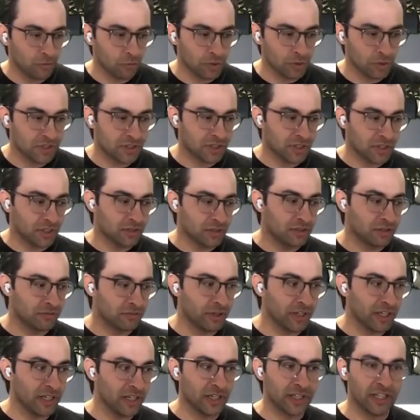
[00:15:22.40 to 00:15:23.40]
was to
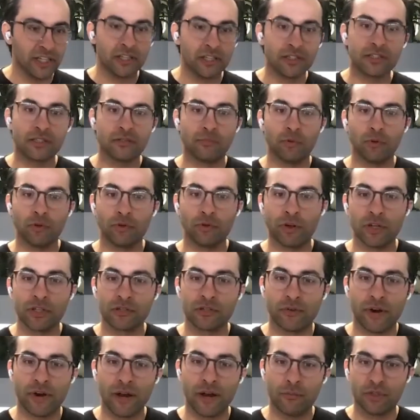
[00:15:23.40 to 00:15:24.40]
really lead and support
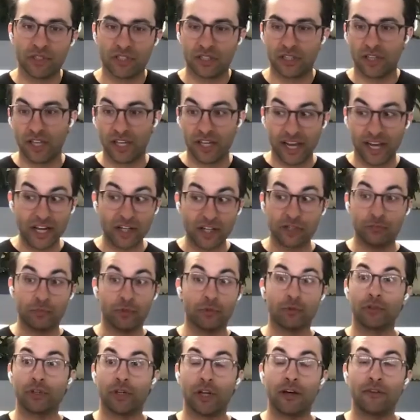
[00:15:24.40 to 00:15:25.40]
those around me so they can actually
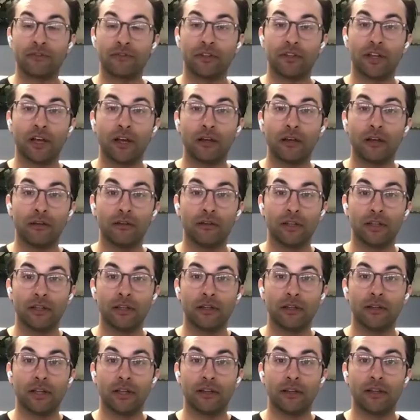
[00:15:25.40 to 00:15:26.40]
build the life
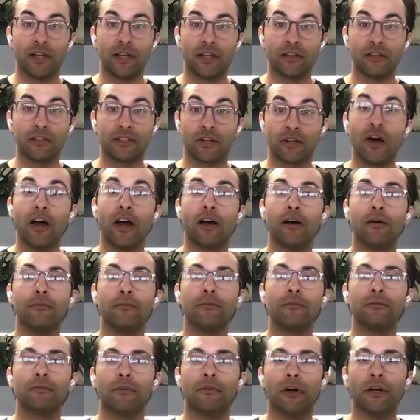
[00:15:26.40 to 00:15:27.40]
that they desire.
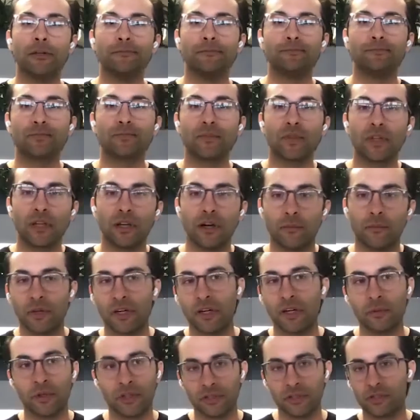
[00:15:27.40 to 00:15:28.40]
Right. I
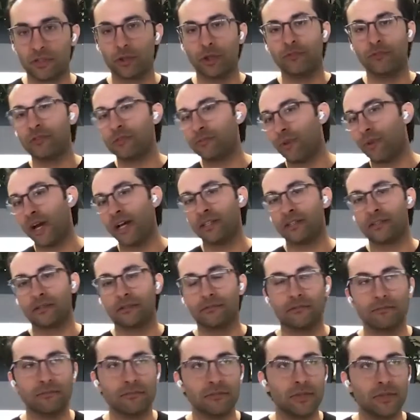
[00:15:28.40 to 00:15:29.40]
mean, I'm in the service
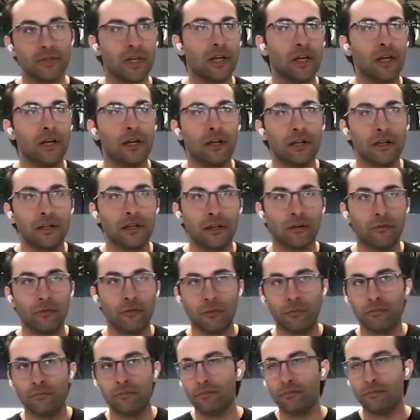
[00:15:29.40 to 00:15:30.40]
based, you know,
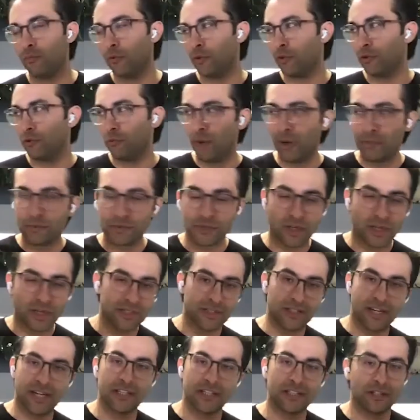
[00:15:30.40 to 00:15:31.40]
we do
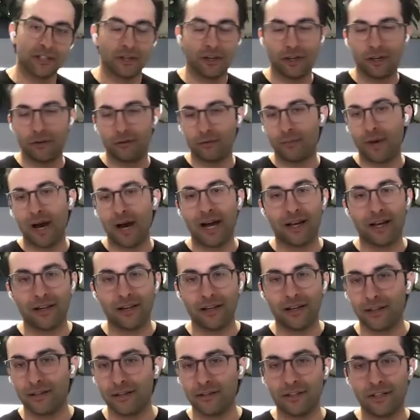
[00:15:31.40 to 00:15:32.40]
websites and SEO and
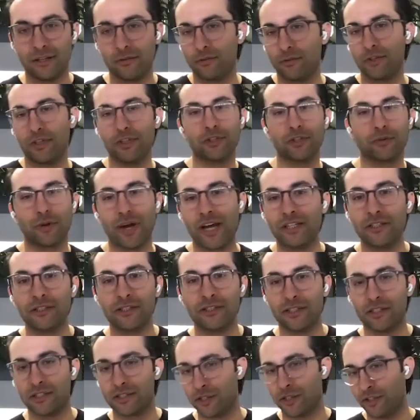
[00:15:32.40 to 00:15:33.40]
marketing, and we're a digital
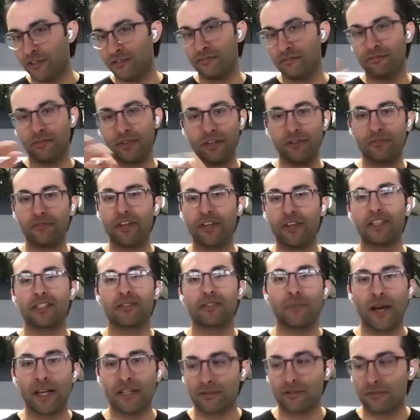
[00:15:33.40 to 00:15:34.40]
agency. So you've lived that
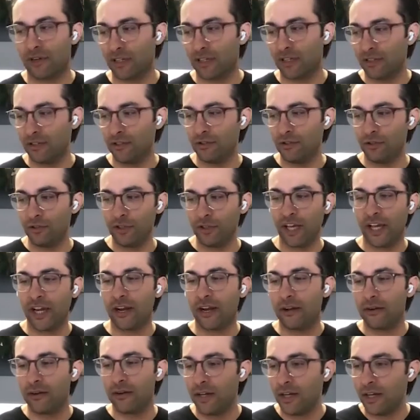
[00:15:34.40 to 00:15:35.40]
space, right? You get
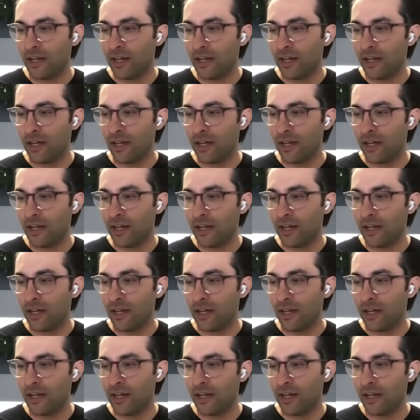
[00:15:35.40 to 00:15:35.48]
it.